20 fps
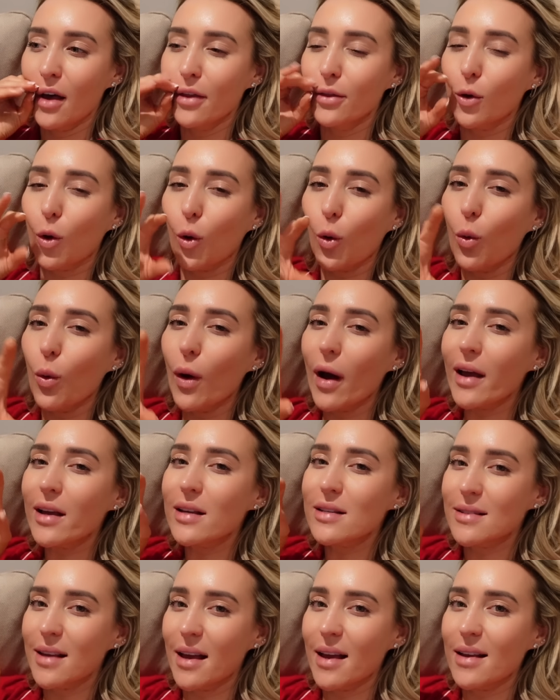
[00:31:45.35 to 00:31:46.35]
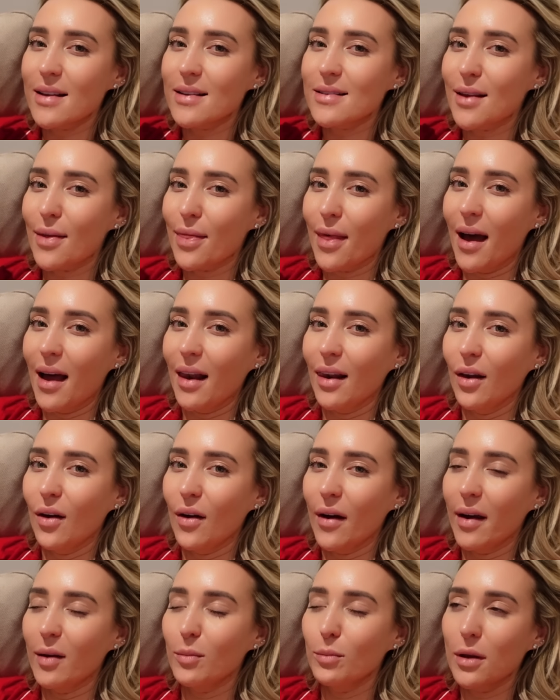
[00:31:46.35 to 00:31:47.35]
that always says that
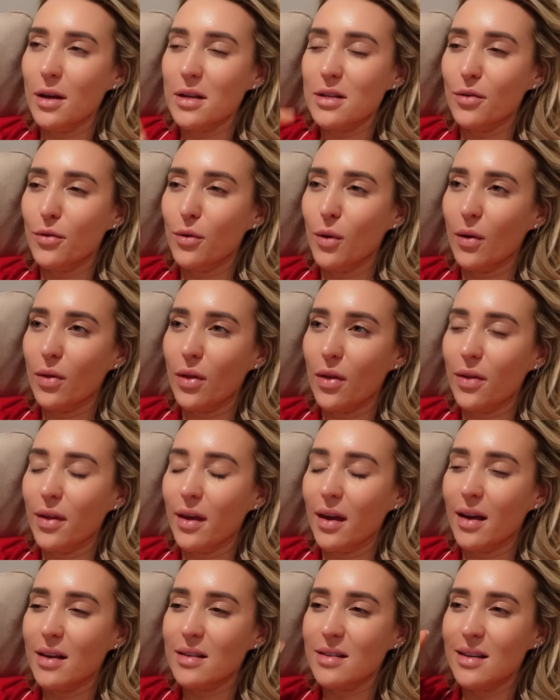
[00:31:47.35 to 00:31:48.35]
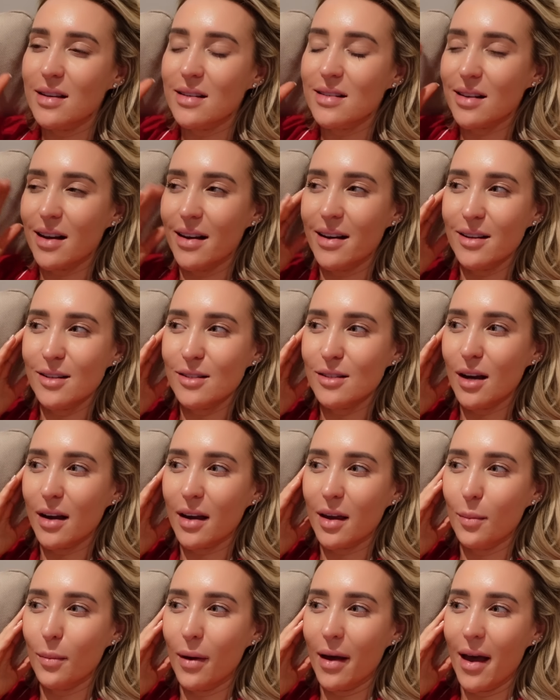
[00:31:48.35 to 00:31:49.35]
line plus a few other things, and it's kind of
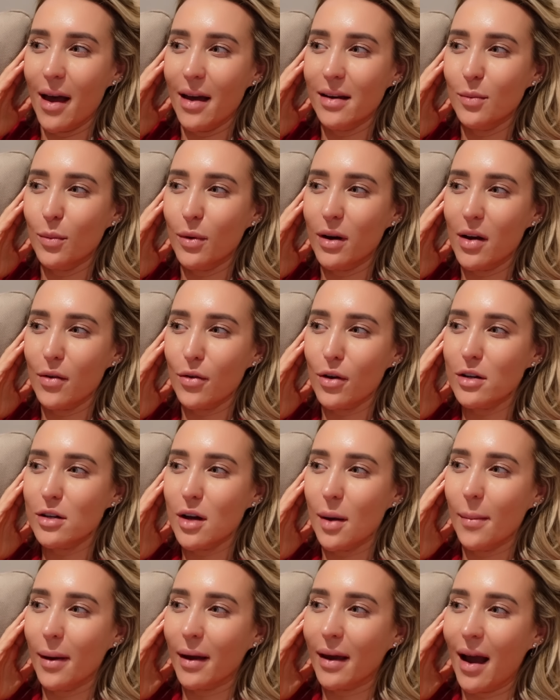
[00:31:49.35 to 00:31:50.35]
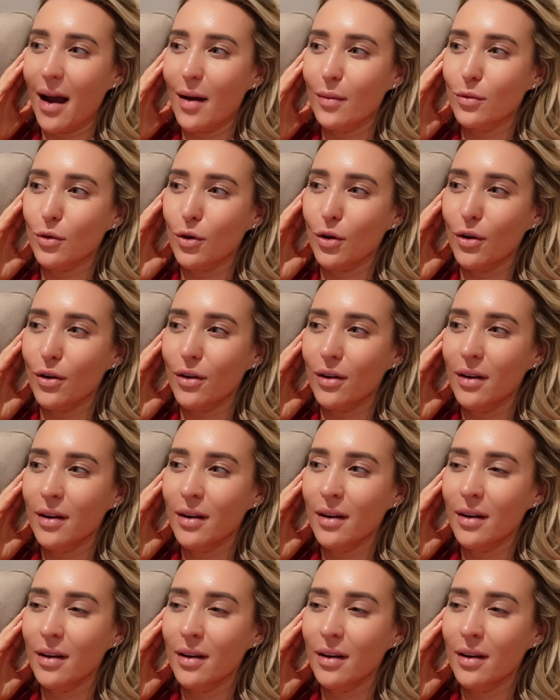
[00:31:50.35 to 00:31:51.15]
stuck in my head, and whenever I turn my camera on,